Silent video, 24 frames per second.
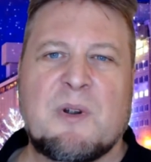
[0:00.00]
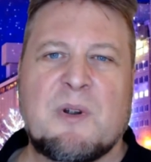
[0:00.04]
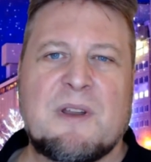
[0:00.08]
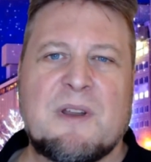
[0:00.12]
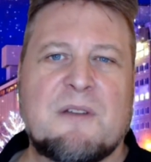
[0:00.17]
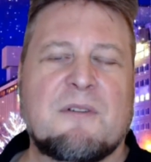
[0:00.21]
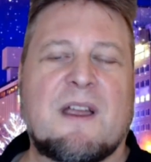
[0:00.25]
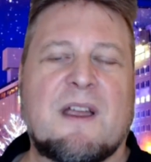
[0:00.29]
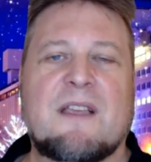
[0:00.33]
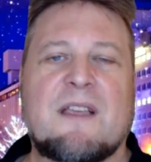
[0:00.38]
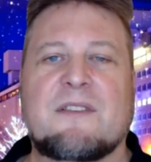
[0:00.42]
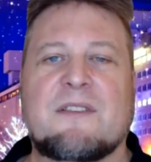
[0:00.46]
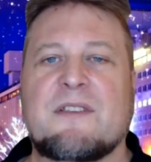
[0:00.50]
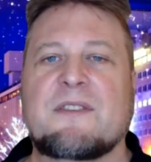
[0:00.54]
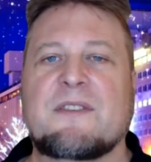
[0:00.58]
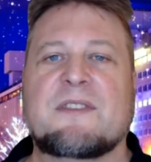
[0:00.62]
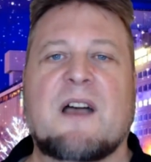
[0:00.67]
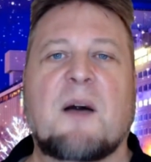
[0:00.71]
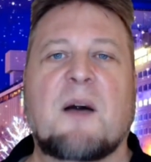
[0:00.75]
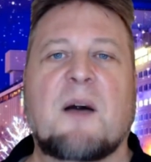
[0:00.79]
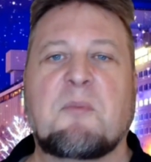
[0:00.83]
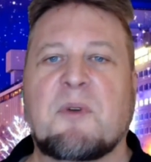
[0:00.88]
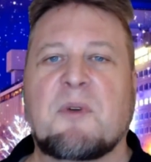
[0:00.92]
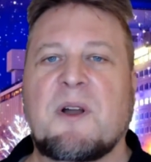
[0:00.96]
and raised in
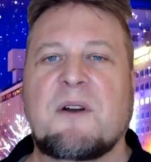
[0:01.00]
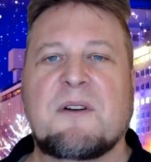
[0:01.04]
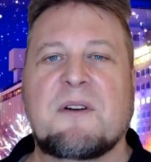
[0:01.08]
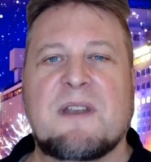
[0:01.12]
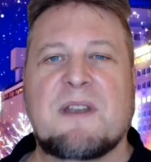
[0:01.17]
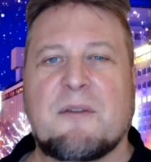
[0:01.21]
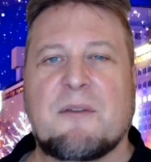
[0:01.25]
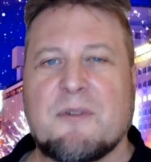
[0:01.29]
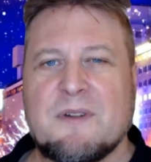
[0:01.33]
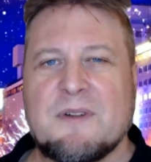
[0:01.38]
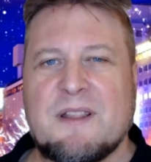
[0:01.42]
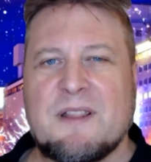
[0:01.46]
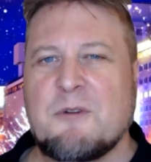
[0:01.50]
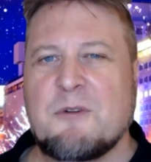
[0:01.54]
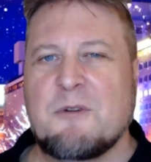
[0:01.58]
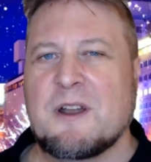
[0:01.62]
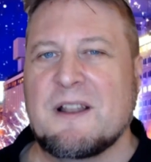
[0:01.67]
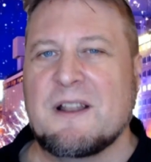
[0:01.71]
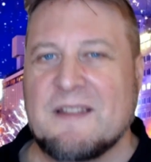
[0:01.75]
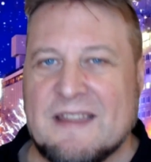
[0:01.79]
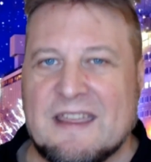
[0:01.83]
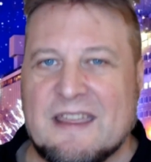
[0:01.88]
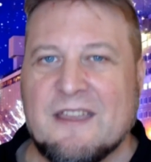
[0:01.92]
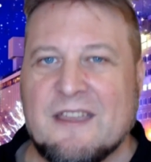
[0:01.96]
Sapporo and never really want to
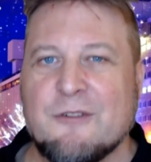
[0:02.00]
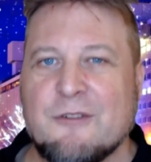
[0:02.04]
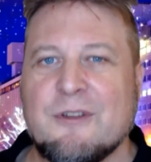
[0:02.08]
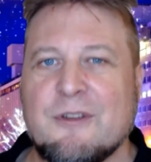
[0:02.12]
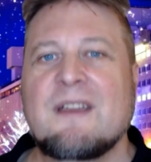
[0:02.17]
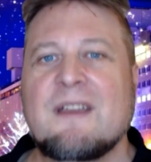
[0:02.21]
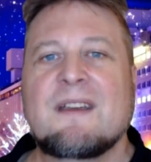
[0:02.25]
leave